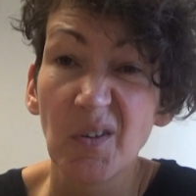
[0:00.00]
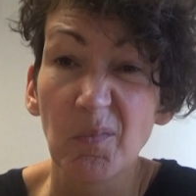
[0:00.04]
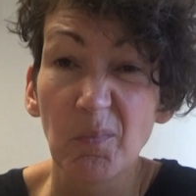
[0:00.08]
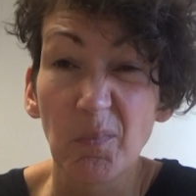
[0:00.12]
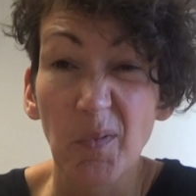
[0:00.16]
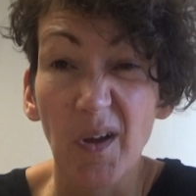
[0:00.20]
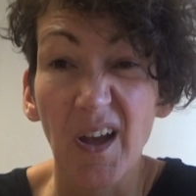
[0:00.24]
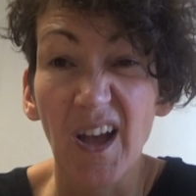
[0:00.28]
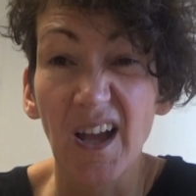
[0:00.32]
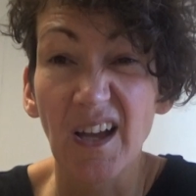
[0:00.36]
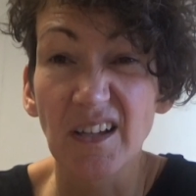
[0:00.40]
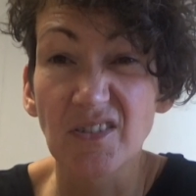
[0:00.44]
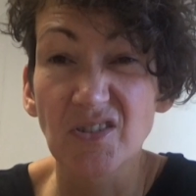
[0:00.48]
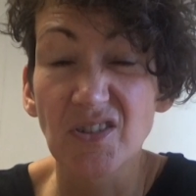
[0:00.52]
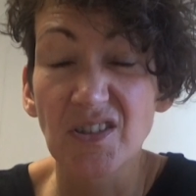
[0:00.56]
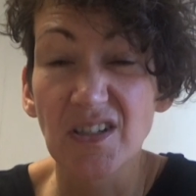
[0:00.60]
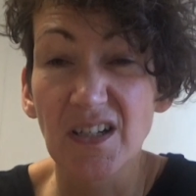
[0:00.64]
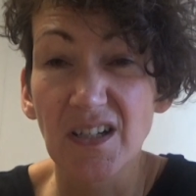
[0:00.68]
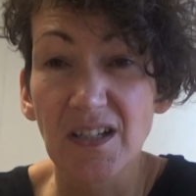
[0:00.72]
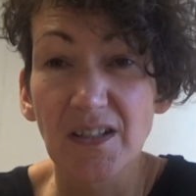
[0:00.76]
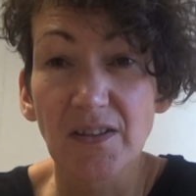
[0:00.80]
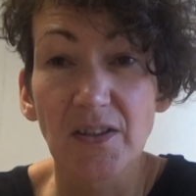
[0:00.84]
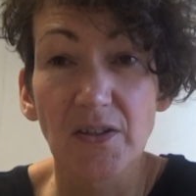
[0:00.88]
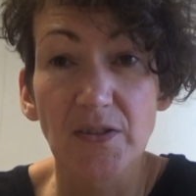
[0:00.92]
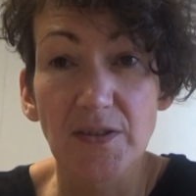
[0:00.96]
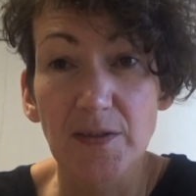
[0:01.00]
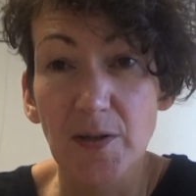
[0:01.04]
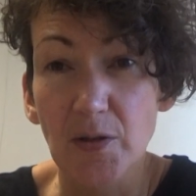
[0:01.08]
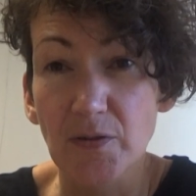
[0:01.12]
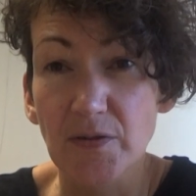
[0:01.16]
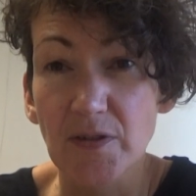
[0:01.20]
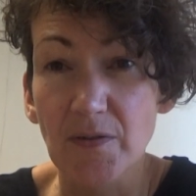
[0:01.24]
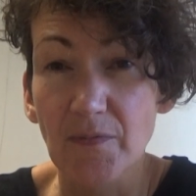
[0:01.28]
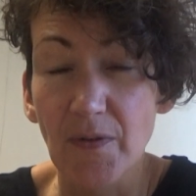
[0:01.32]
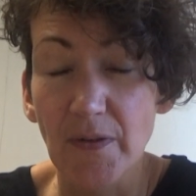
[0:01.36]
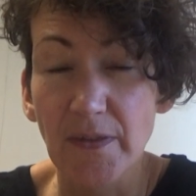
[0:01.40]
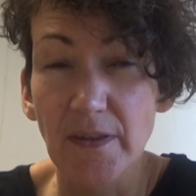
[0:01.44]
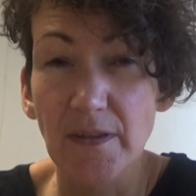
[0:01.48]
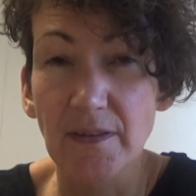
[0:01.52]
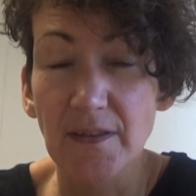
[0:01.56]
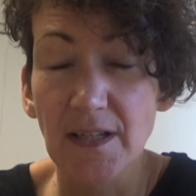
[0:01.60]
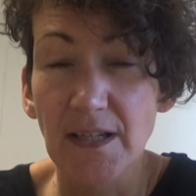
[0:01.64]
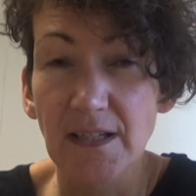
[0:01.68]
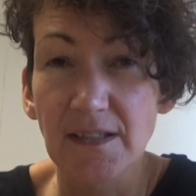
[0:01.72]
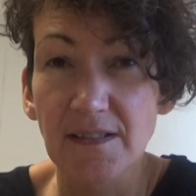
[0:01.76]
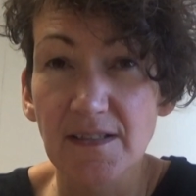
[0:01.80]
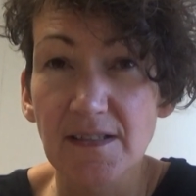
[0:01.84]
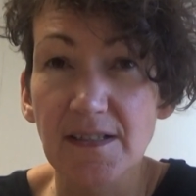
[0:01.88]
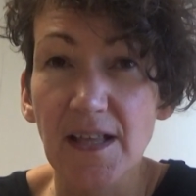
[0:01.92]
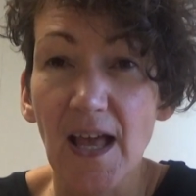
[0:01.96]
but actually there's lots of other
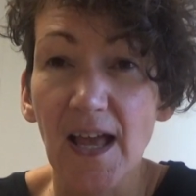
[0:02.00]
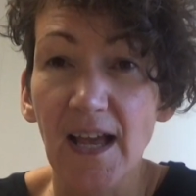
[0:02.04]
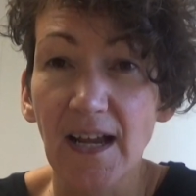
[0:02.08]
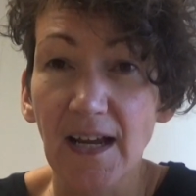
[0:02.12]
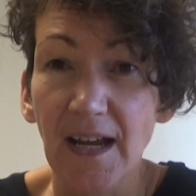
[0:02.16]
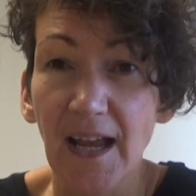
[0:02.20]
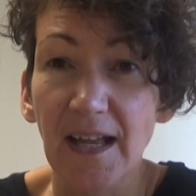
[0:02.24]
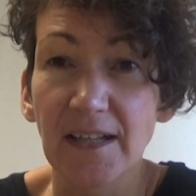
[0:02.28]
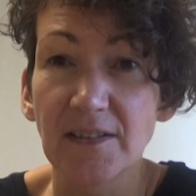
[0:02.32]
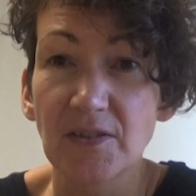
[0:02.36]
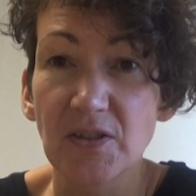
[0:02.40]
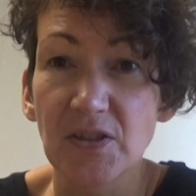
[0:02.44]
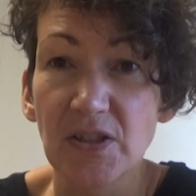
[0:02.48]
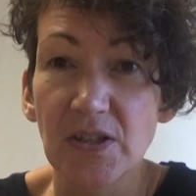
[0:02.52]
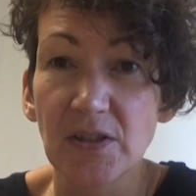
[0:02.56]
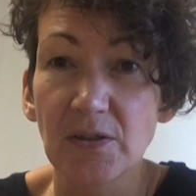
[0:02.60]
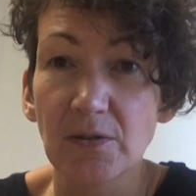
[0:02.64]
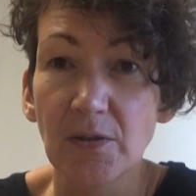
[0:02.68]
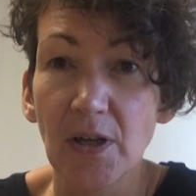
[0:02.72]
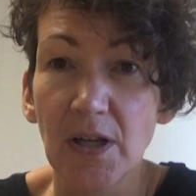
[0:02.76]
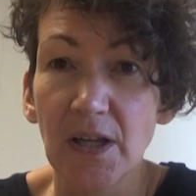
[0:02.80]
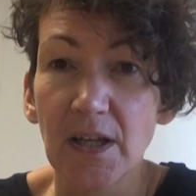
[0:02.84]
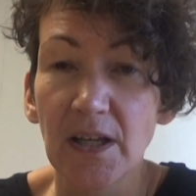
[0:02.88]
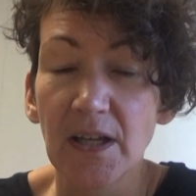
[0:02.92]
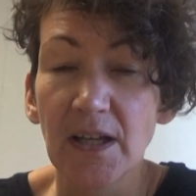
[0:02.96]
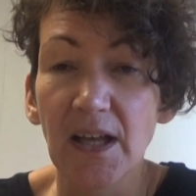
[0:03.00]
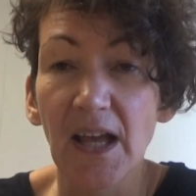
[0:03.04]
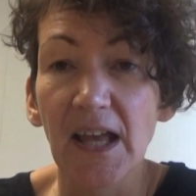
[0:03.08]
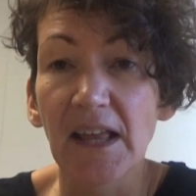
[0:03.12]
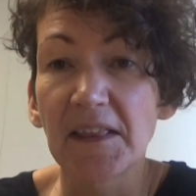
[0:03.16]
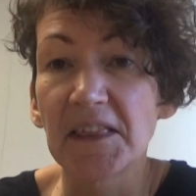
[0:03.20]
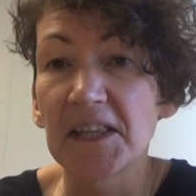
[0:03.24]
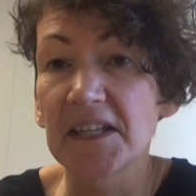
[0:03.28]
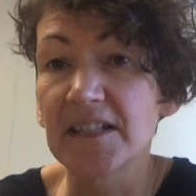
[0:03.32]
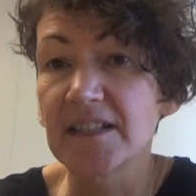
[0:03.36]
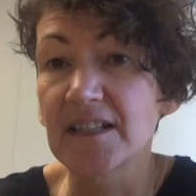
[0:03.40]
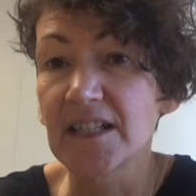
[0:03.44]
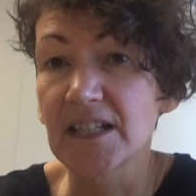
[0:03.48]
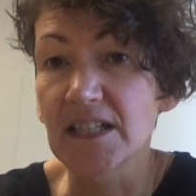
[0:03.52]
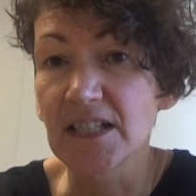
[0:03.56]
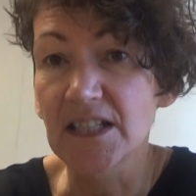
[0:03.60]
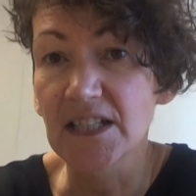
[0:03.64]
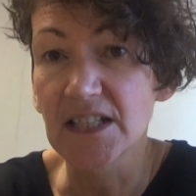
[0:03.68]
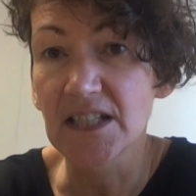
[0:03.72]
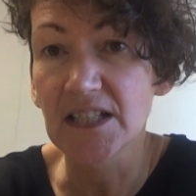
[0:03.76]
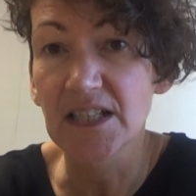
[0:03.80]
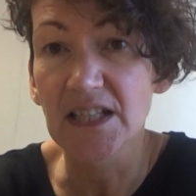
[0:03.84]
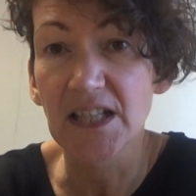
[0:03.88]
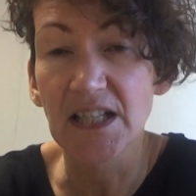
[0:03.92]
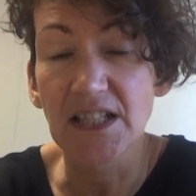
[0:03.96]
things that I can do, and this
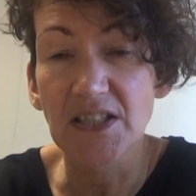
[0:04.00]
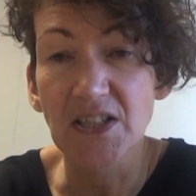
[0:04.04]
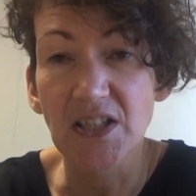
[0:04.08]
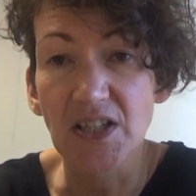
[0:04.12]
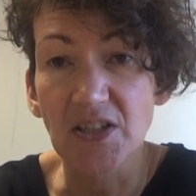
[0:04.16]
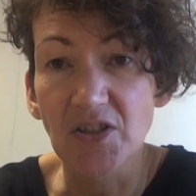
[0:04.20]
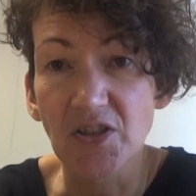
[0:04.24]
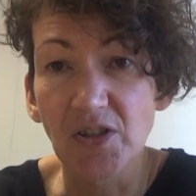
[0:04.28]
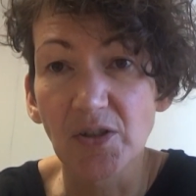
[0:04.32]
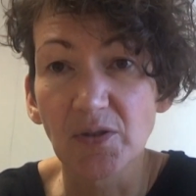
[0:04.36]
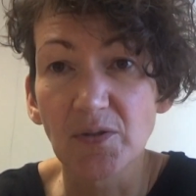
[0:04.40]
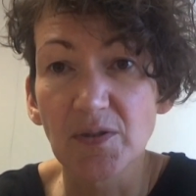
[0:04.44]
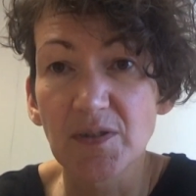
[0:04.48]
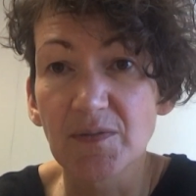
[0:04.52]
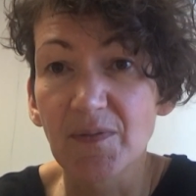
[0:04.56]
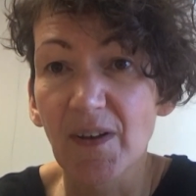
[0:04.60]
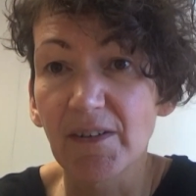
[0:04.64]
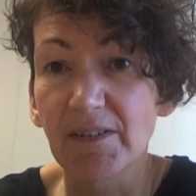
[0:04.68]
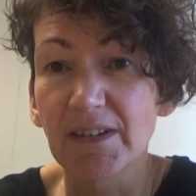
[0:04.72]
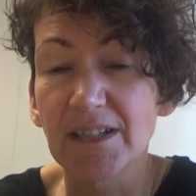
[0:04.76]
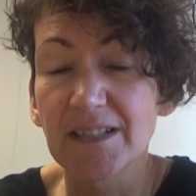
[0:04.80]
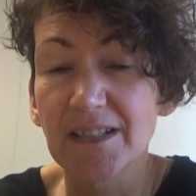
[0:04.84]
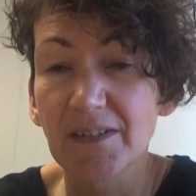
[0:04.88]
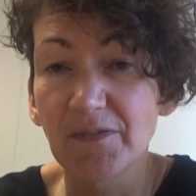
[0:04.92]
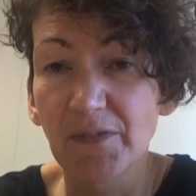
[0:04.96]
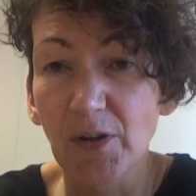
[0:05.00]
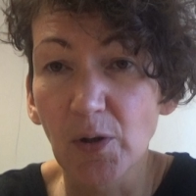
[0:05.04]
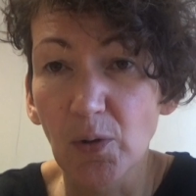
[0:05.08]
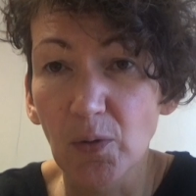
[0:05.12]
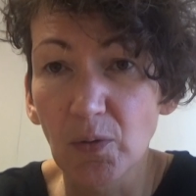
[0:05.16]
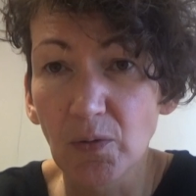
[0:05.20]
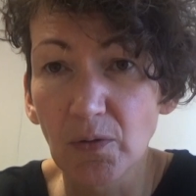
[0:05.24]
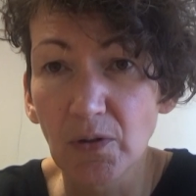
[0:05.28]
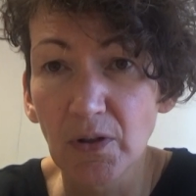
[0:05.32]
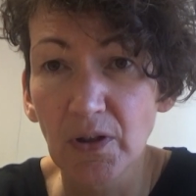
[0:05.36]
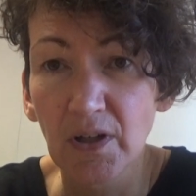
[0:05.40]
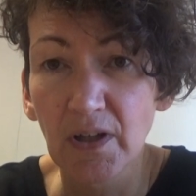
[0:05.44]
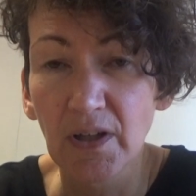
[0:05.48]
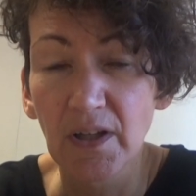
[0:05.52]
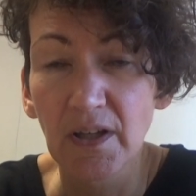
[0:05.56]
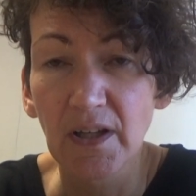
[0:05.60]
issue is very difficult,